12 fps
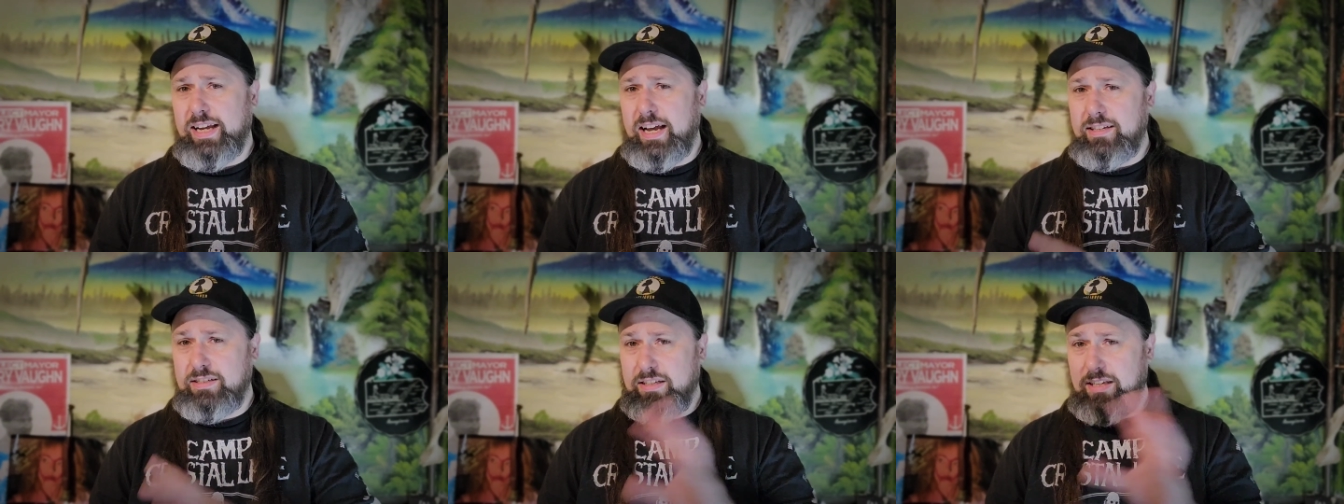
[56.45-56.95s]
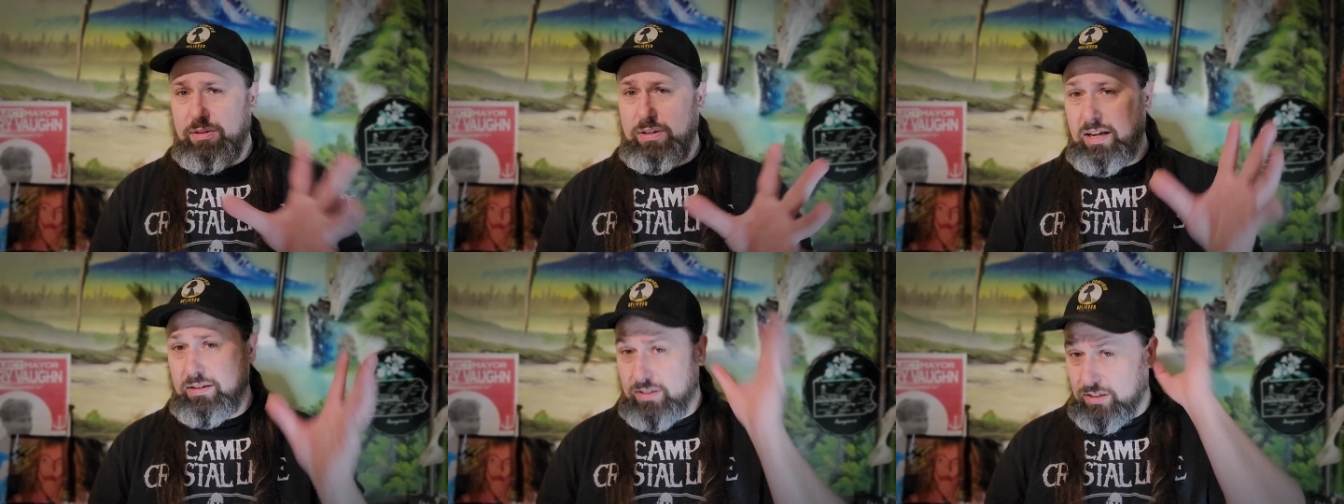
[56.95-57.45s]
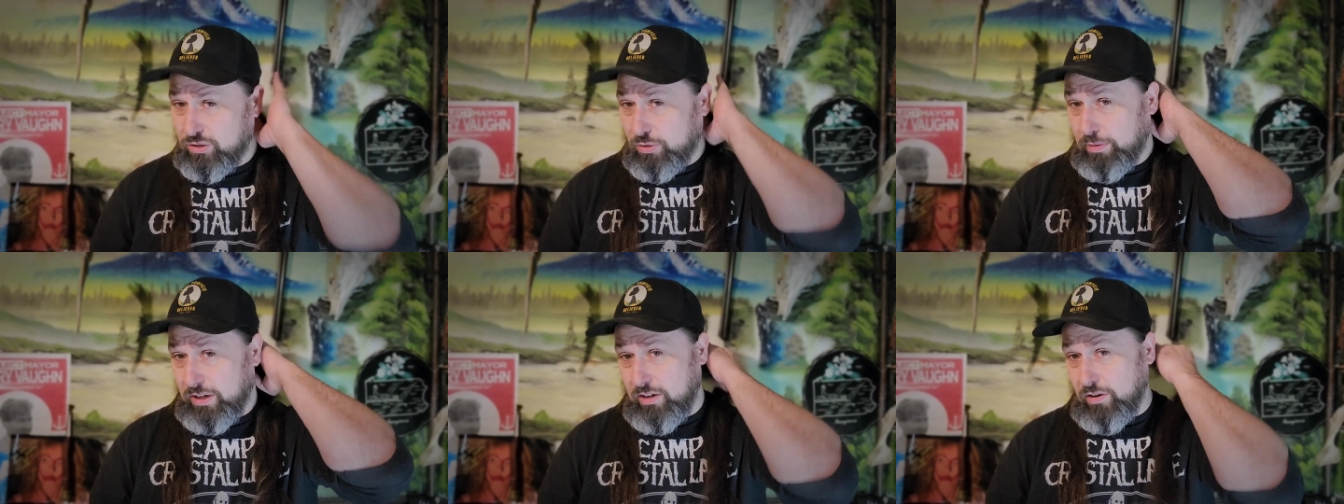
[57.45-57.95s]
I guess he got
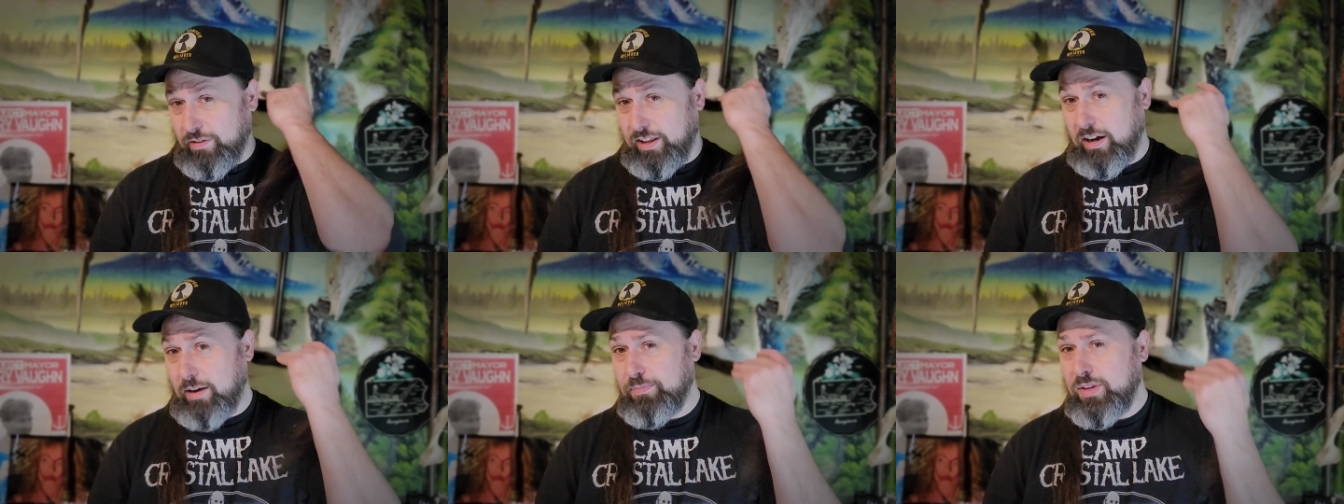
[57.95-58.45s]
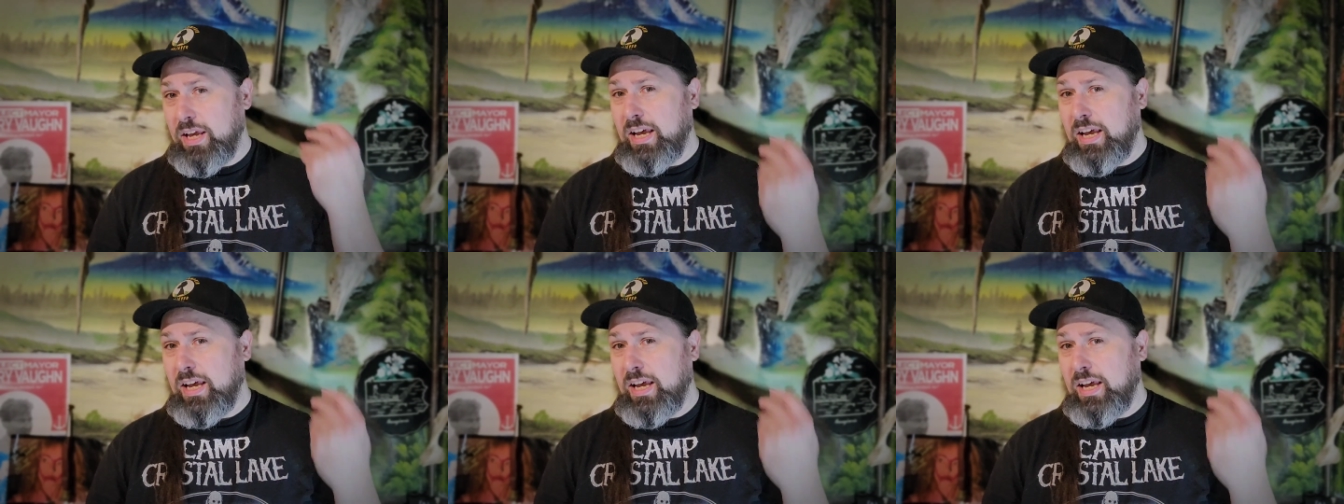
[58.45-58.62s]
distributed over there,